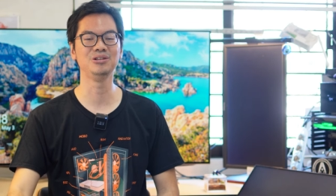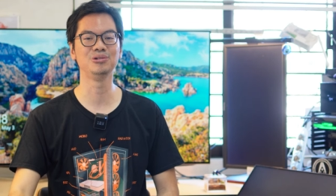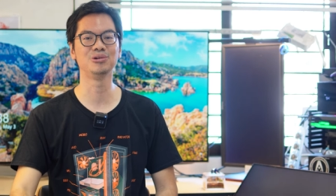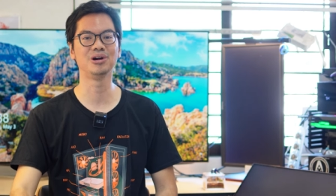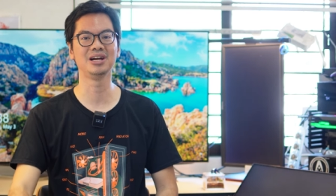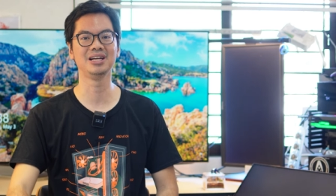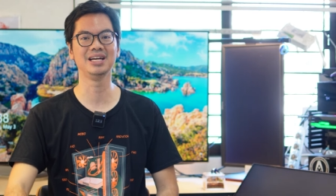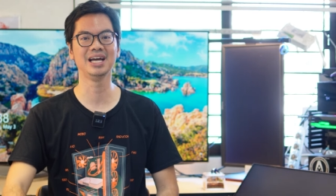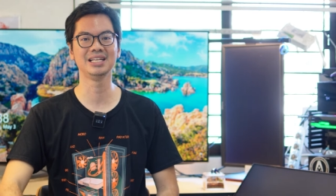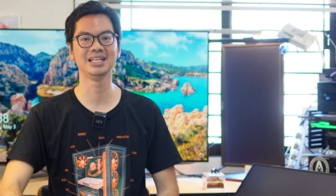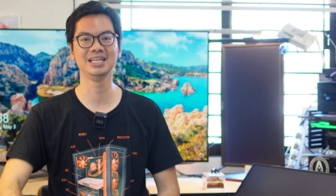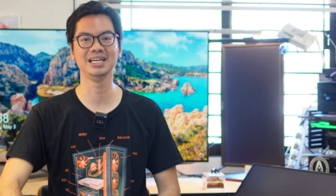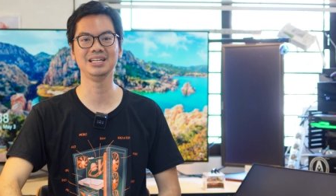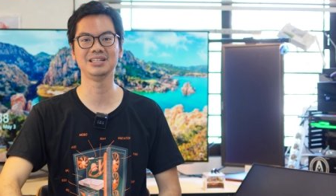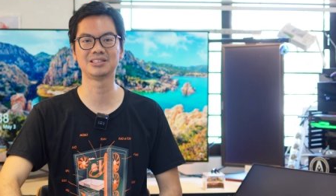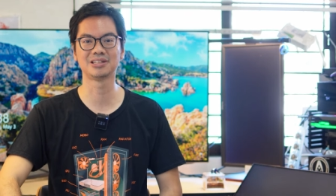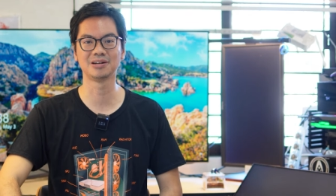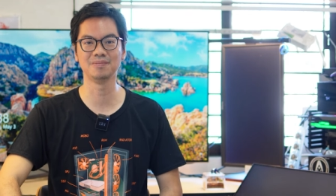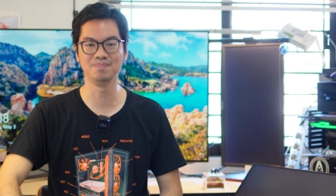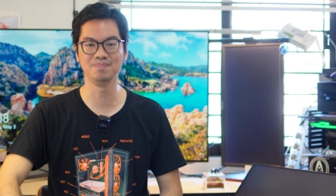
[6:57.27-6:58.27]
You are
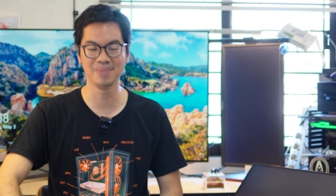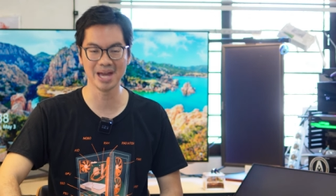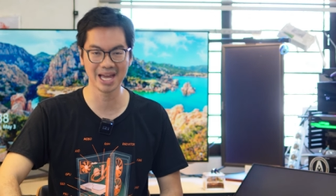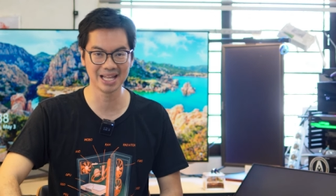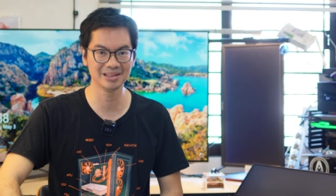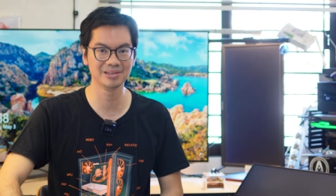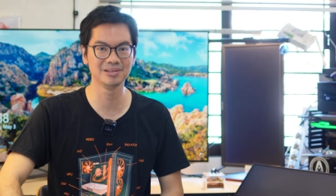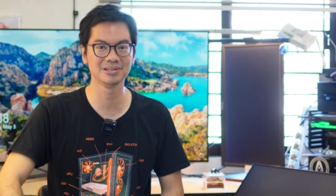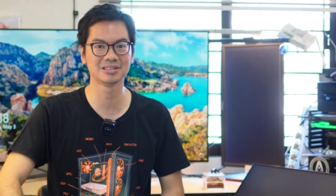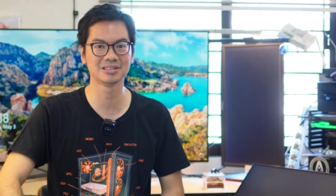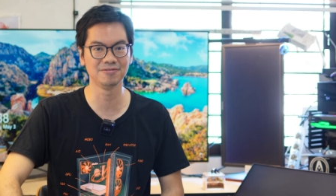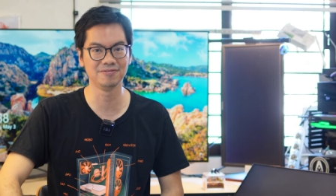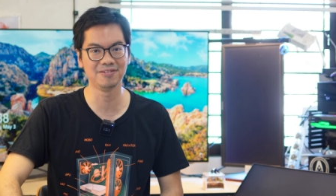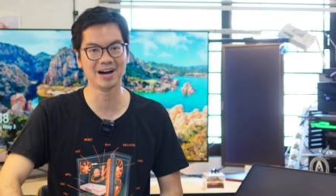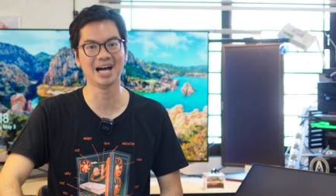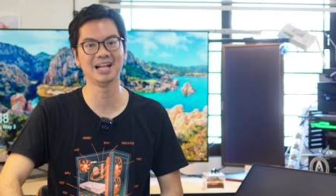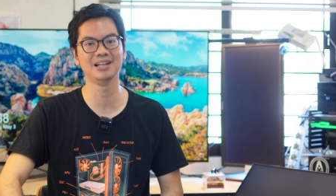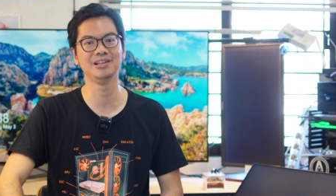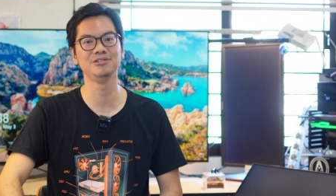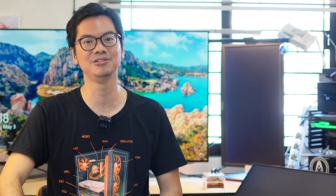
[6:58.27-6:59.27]
getting tremendous
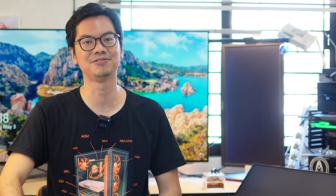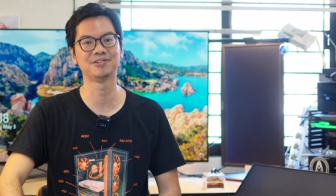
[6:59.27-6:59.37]
value